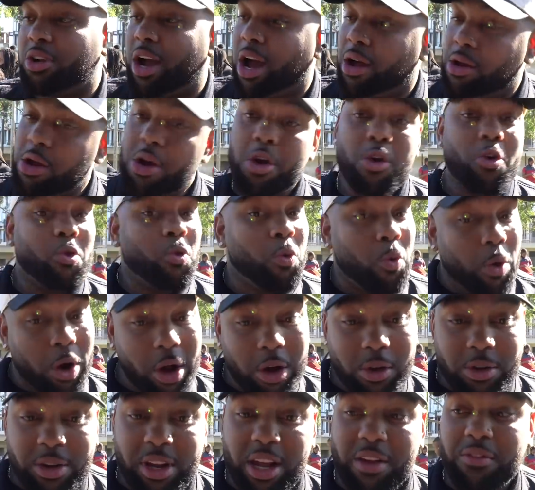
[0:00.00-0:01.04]
You got
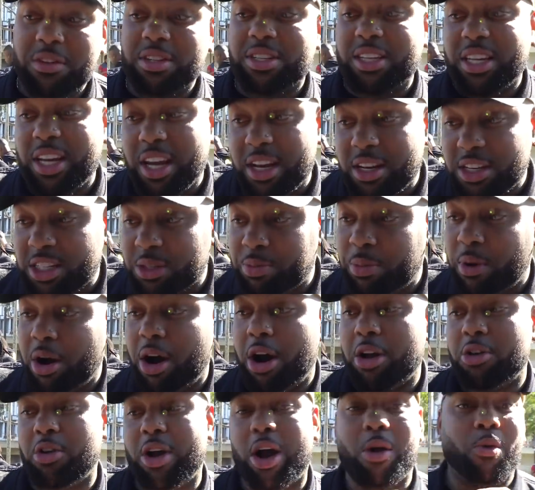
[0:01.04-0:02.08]
Royal Divas Kid and
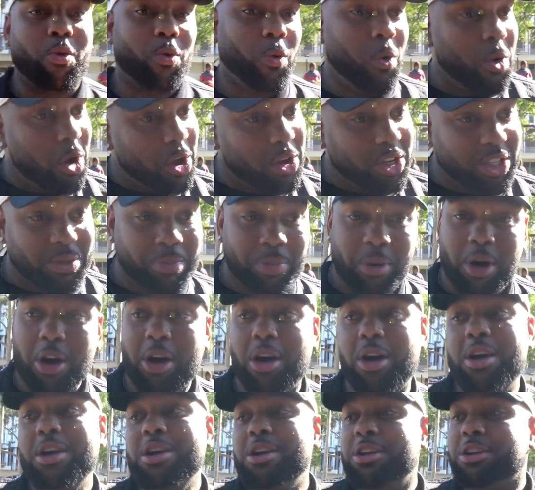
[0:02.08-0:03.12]
Spa, you got Royal
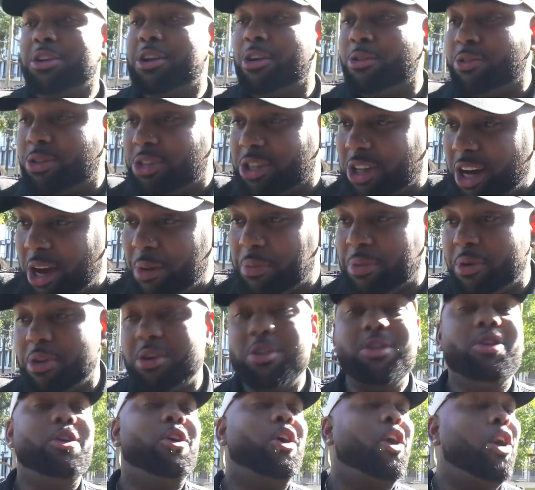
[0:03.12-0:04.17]
Spa, No
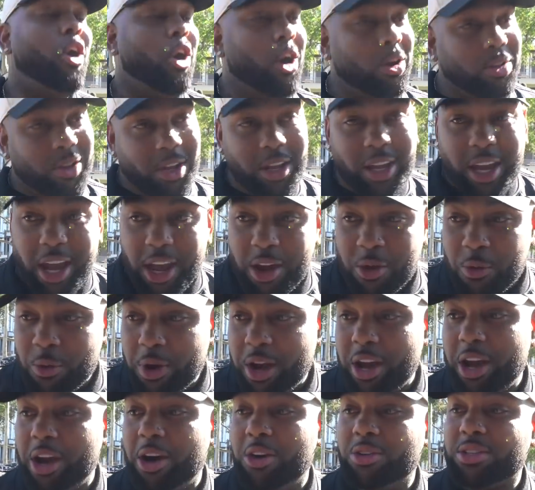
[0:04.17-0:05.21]
Jumper, Arthur K.
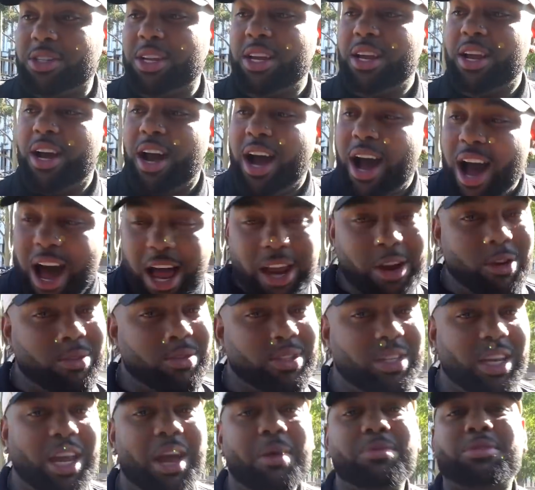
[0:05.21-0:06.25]
Wells, Hollow
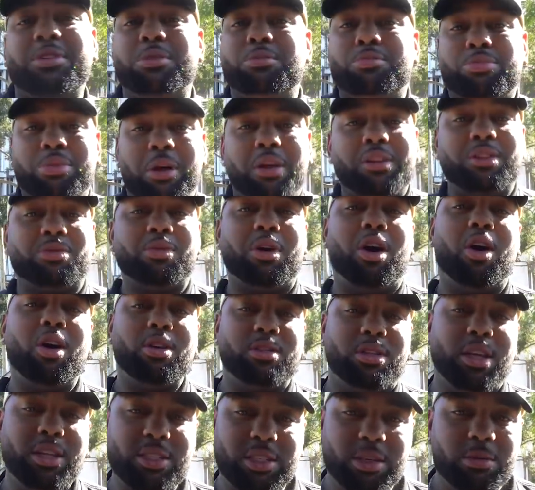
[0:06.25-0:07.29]
Tips, and Brothers with
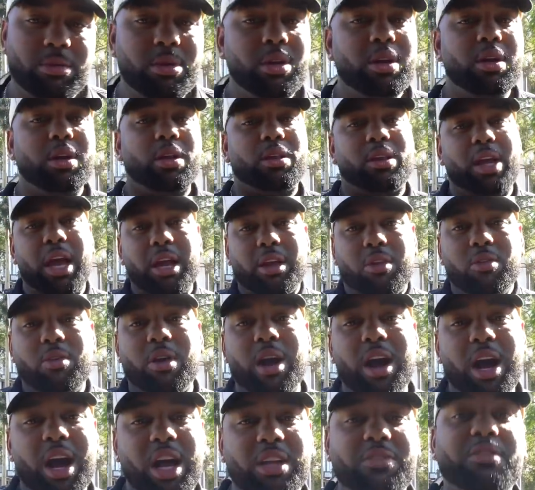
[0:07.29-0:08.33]
Autism thank you
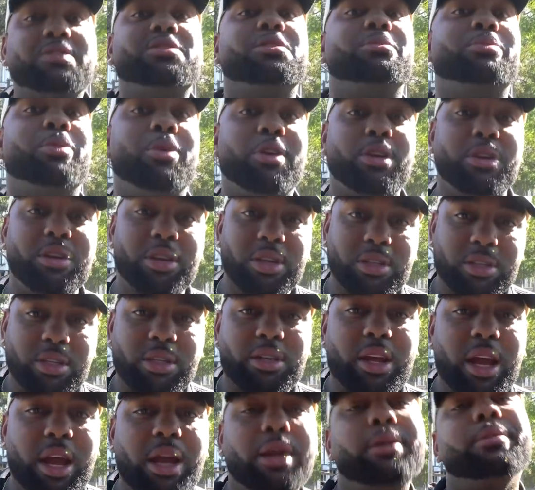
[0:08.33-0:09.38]
guys for supporting us
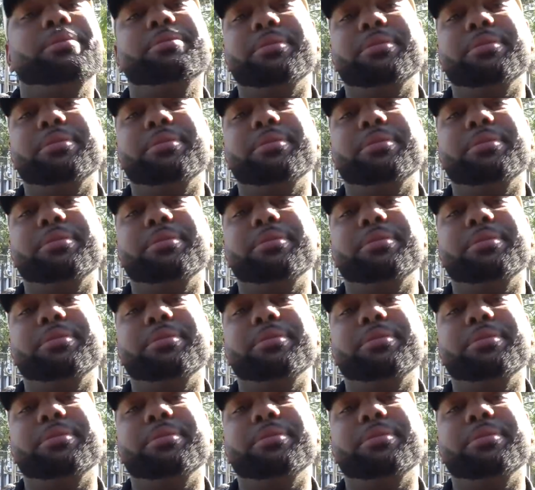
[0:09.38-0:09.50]
today.